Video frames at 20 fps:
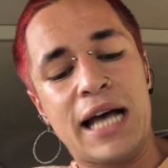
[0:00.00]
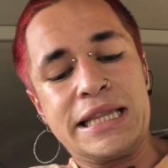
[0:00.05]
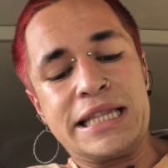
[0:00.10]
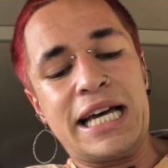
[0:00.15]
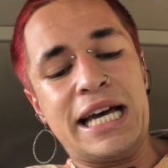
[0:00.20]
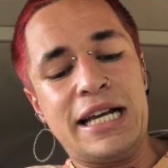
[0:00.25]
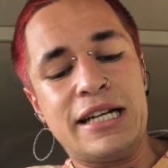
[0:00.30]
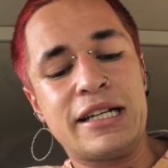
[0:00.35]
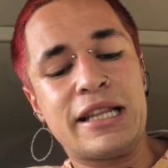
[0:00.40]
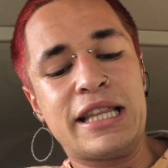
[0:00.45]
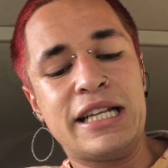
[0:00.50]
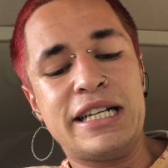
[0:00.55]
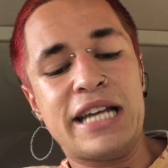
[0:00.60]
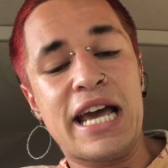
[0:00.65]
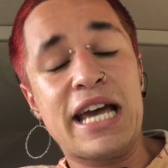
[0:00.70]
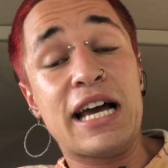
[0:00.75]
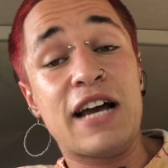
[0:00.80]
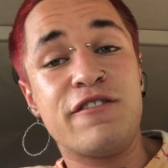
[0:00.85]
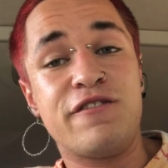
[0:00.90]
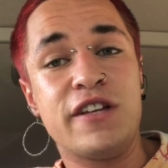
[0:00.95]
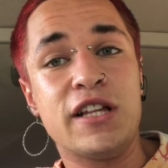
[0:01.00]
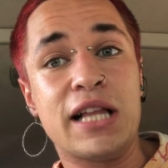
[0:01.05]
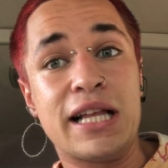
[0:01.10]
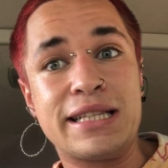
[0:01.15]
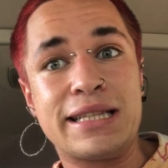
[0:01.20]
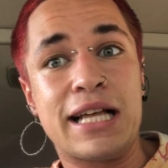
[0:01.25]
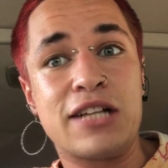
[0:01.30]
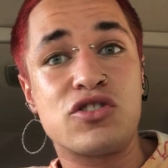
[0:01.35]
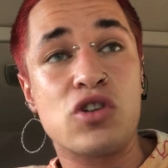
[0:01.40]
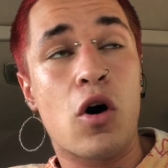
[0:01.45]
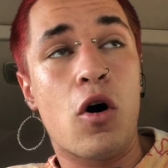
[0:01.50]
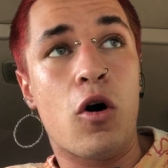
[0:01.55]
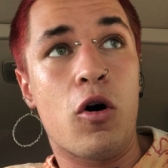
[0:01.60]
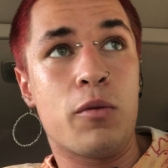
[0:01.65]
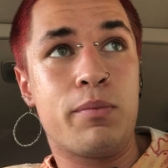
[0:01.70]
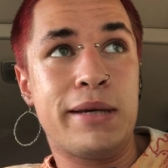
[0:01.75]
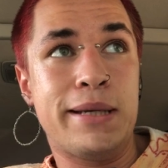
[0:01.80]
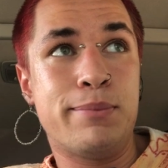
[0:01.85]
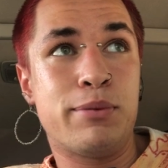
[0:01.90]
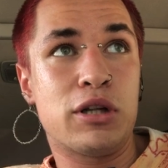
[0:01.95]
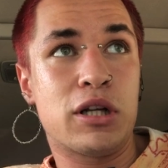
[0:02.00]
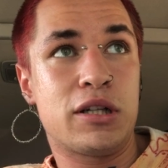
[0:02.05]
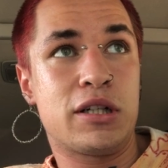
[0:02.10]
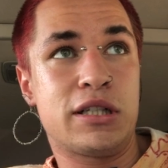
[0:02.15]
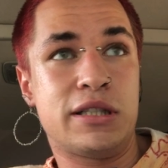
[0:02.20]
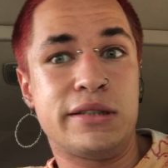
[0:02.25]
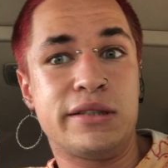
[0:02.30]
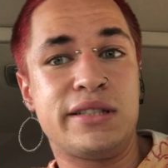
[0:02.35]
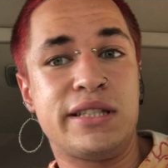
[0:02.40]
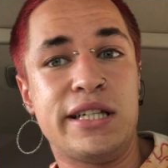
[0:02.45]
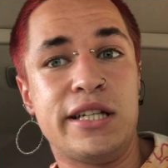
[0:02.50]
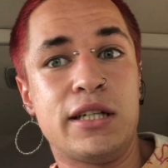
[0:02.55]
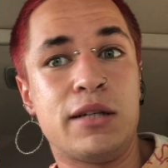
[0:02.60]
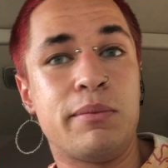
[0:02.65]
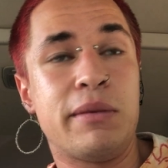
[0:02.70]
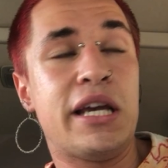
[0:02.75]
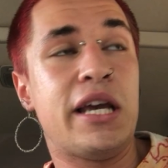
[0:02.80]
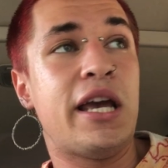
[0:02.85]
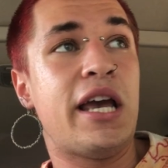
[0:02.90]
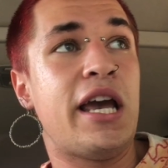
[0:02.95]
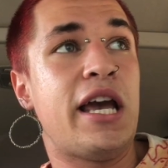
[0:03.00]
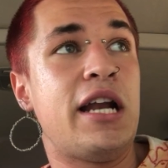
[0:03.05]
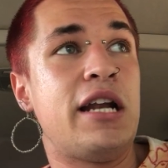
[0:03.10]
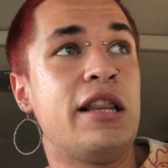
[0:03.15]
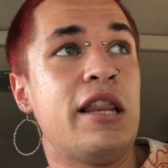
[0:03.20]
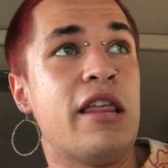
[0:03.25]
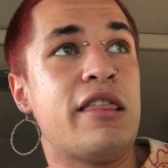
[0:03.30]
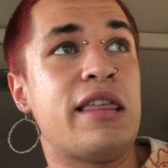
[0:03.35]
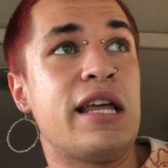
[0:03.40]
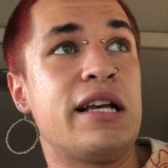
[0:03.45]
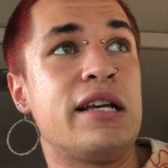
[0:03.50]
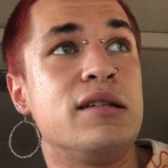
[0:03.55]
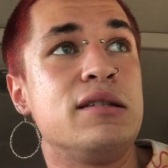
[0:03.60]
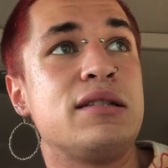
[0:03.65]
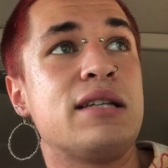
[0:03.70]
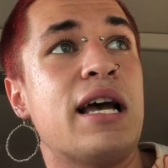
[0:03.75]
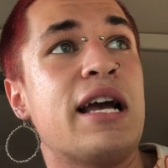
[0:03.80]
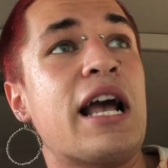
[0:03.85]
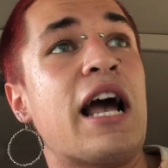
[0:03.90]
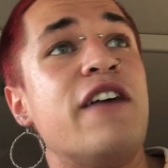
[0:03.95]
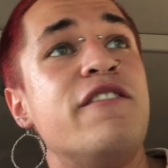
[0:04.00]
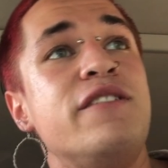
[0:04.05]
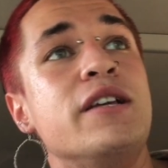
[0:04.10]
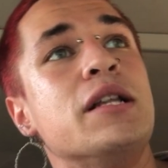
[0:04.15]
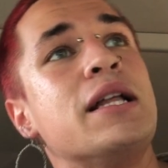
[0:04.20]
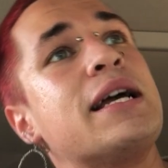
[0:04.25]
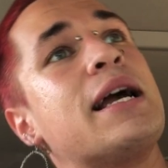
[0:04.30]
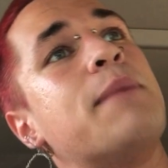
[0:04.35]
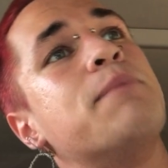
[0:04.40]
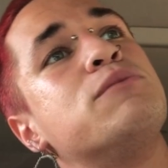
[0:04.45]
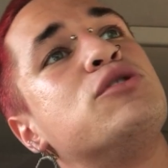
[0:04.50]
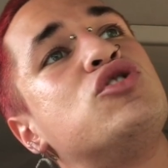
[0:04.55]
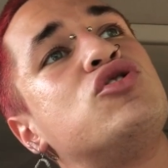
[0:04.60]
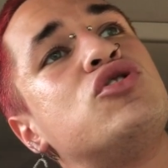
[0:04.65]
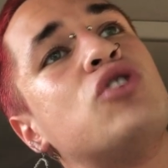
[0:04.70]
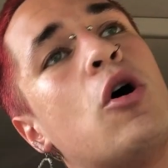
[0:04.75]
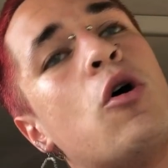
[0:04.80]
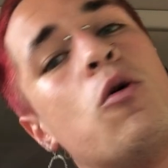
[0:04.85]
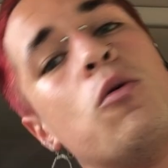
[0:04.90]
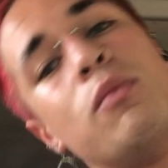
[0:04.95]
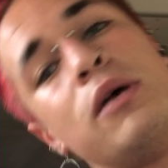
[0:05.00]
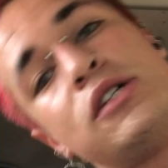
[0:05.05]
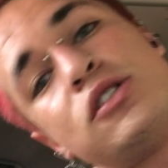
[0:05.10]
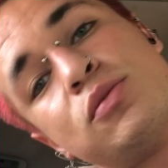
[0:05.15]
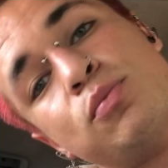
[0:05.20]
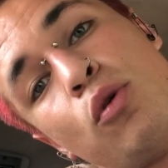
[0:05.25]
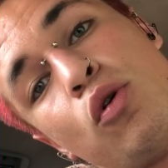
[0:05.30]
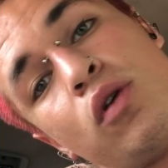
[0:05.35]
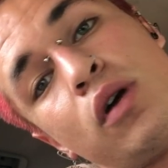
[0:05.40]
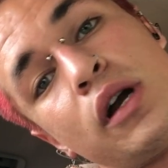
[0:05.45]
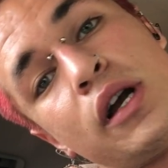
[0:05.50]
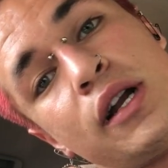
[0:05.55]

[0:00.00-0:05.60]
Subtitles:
At the end of the day, I feel like that's all people are gonna see in me, and the thing is, like, I feel like I'm so much more,